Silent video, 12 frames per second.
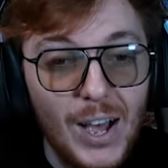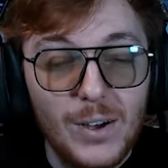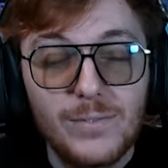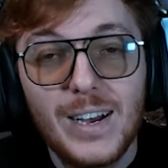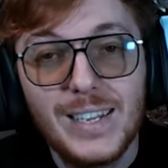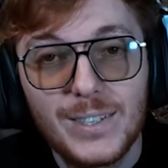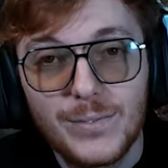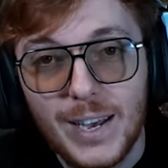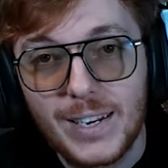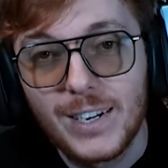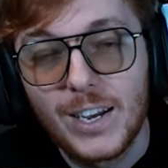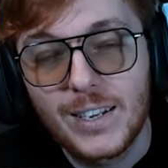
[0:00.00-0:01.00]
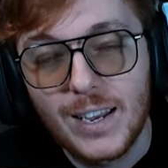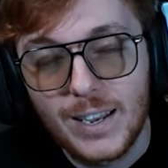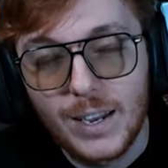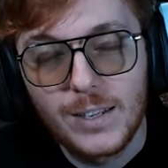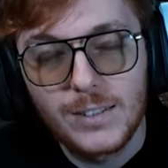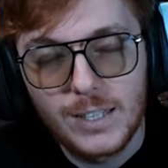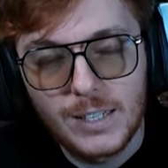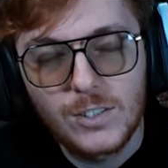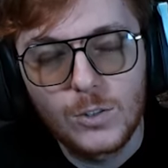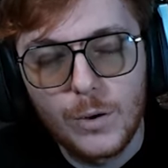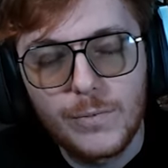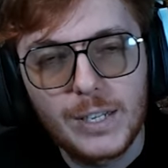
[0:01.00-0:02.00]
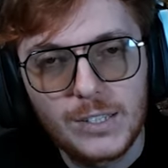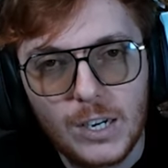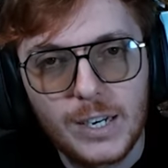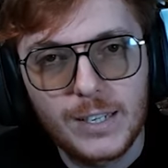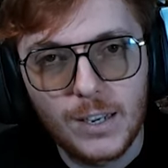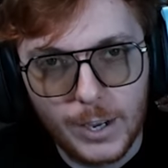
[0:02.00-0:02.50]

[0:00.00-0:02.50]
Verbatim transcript: Van de Ven. Okay, it's not Van Dijk.